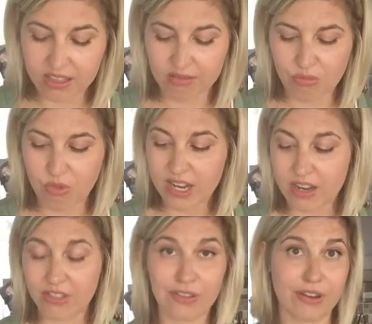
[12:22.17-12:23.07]
1
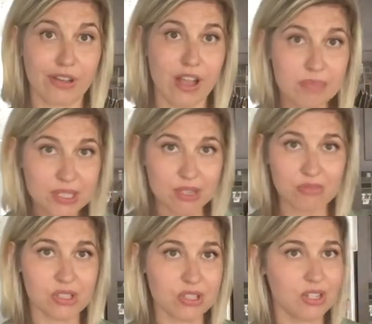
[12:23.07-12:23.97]
1/3 cups. So I'm
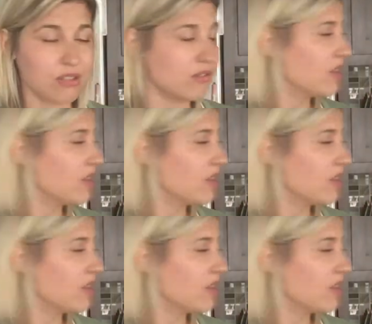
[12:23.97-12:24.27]
just gonna do